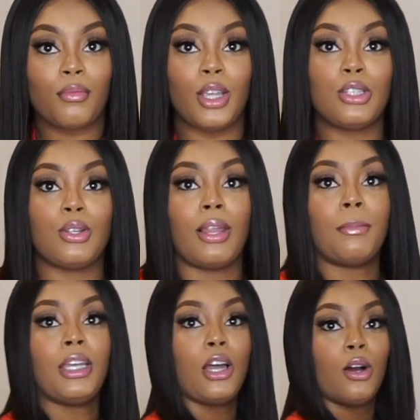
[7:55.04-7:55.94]
So let
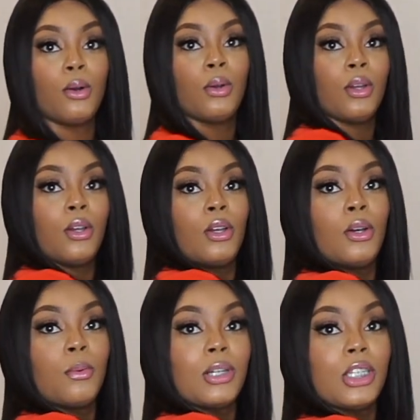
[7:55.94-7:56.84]
me know
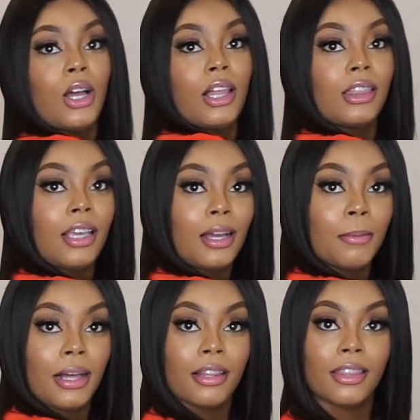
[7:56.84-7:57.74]
what y'all think
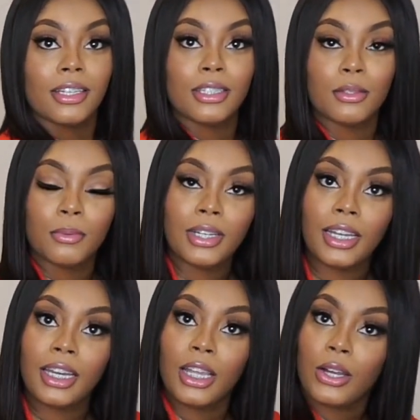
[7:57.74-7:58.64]
about this one.
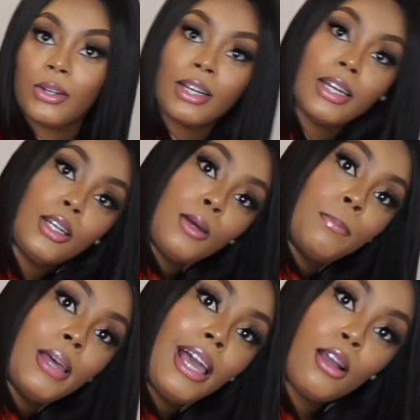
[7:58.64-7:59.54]
Y'all know I got a little
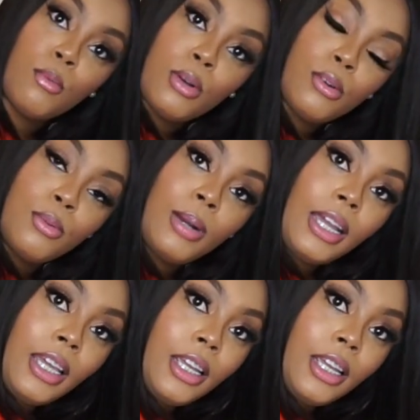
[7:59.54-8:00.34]
back row right